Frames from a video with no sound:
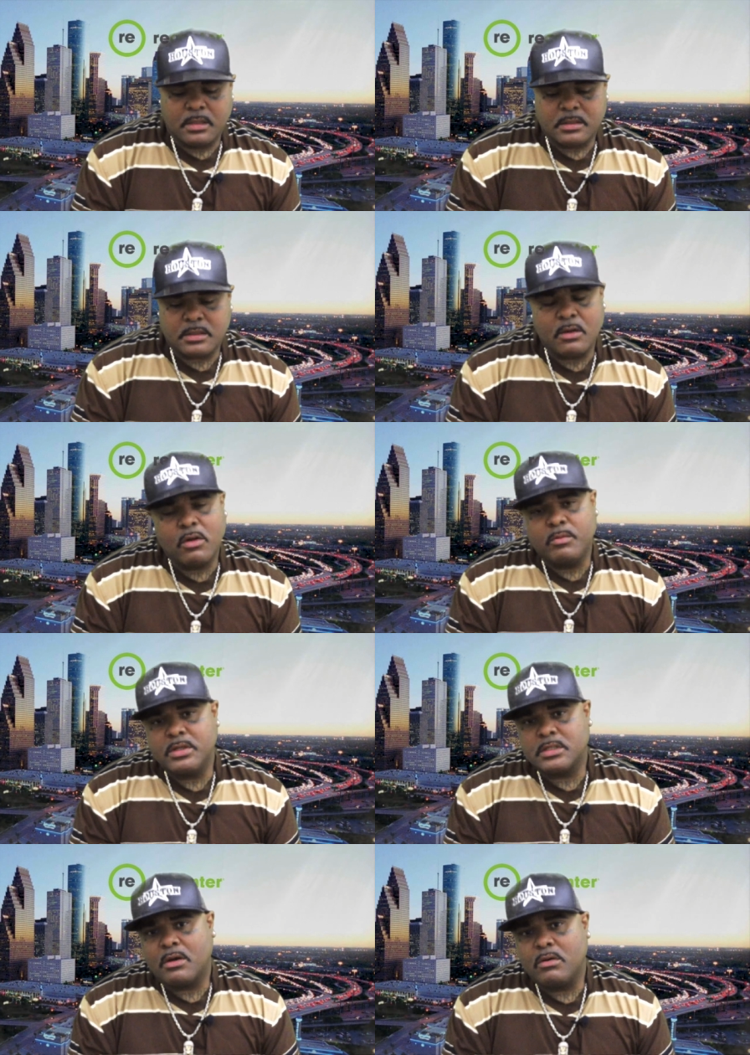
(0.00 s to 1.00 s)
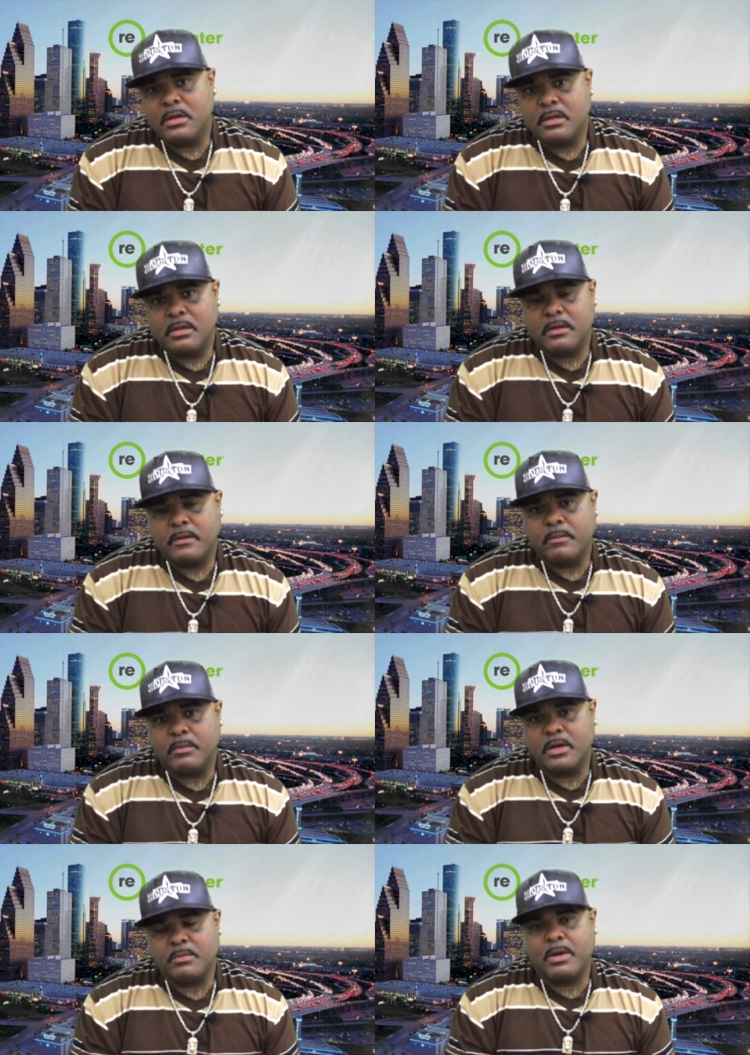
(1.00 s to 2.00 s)
slowly but surely,
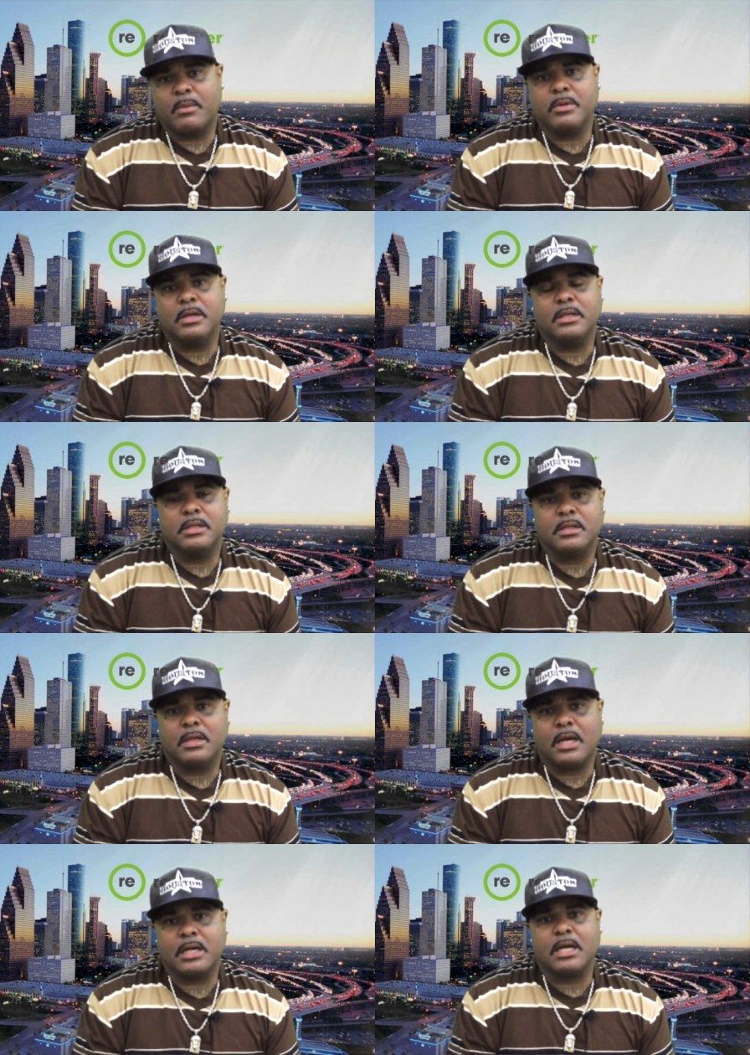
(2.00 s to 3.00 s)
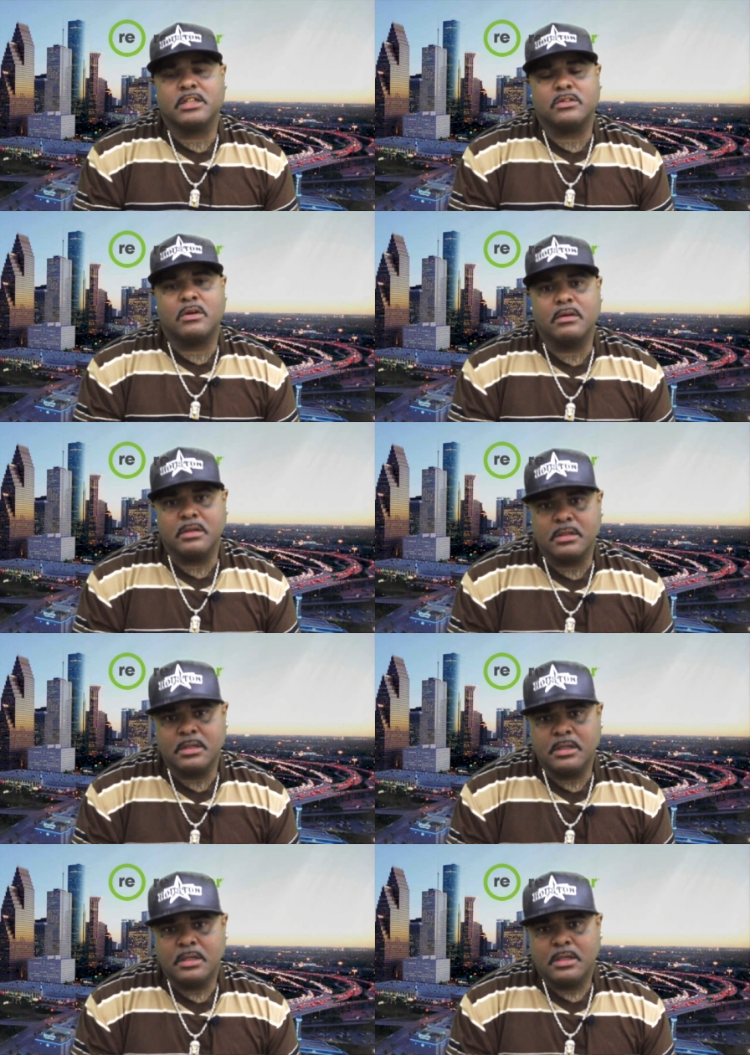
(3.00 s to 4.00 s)
month by month, I got stronger,
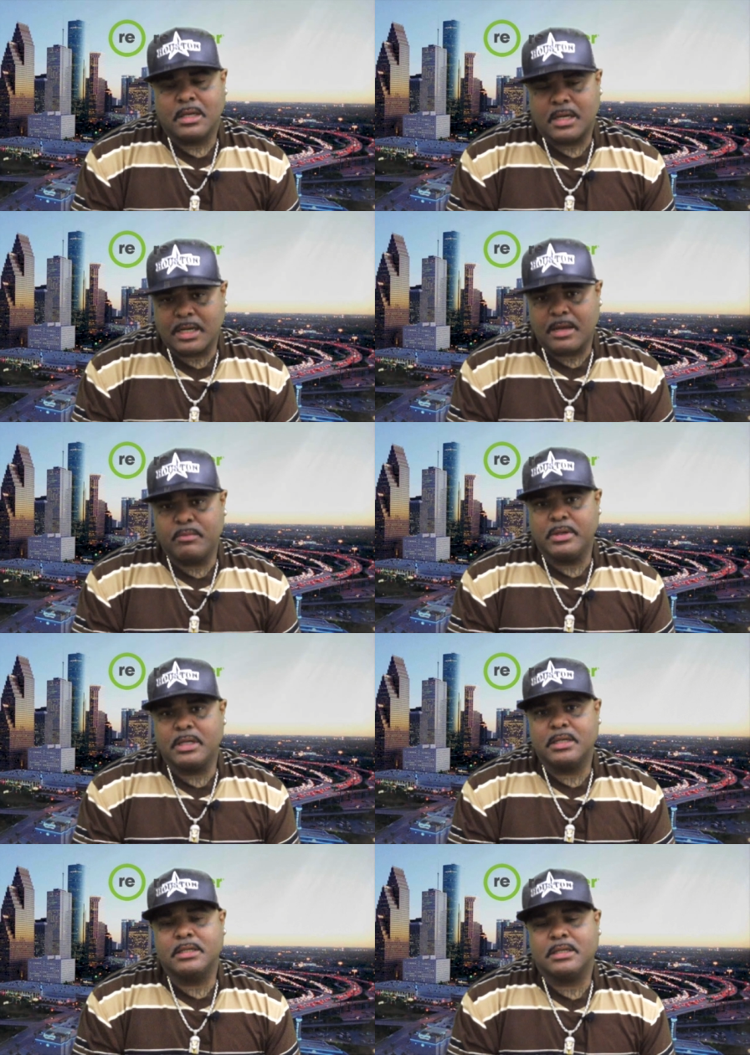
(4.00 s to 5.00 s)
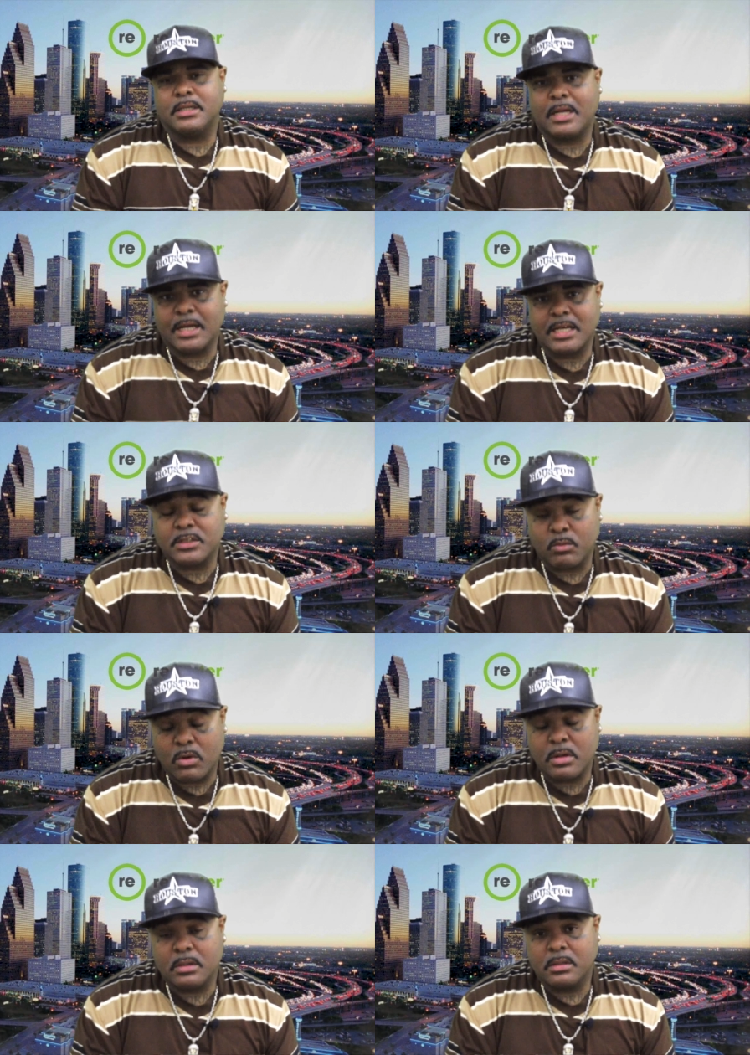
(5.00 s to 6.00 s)
I got better, and I got
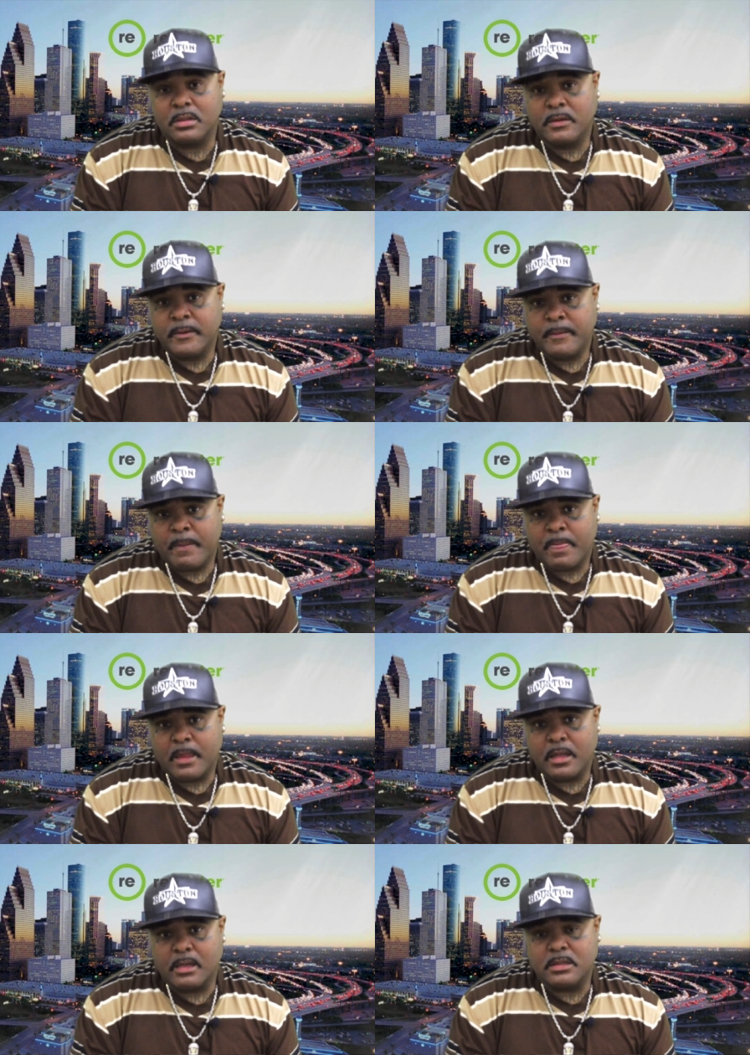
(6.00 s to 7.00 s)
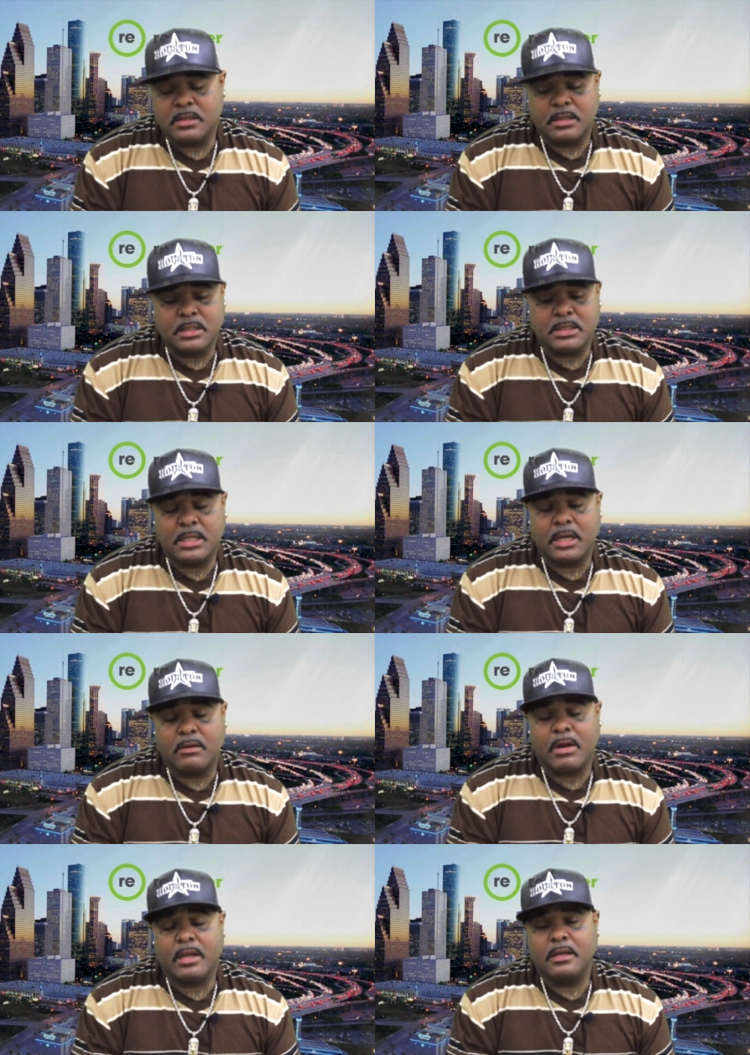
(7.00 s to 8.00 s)
smarter until this day
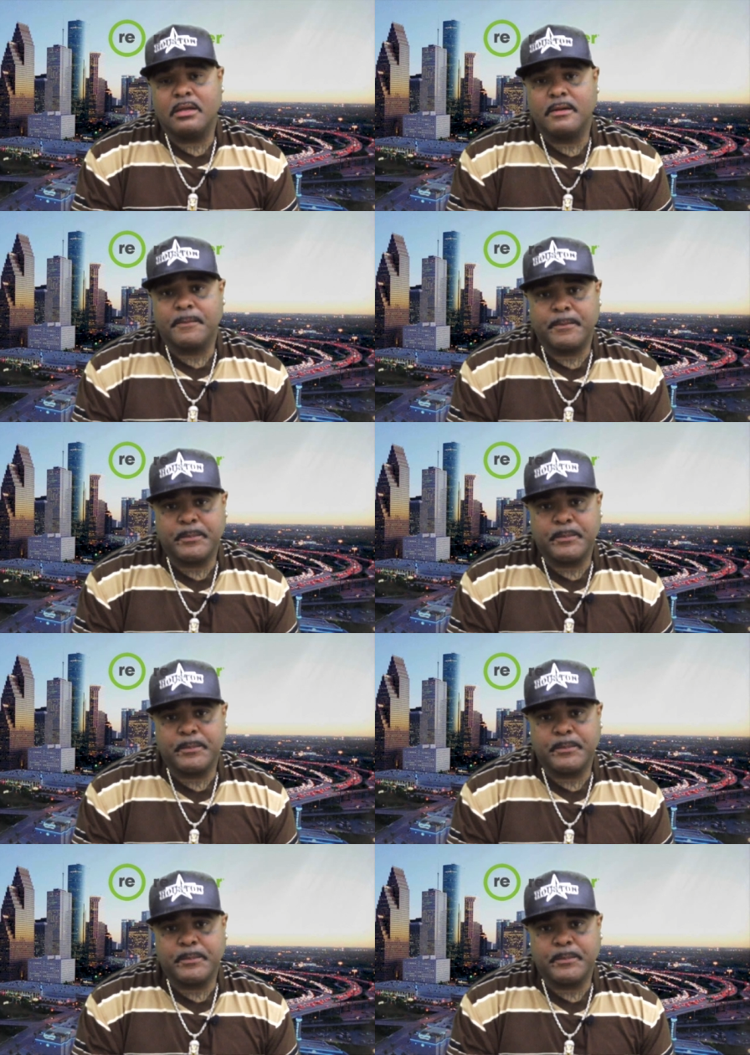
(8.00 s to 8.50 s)
right here.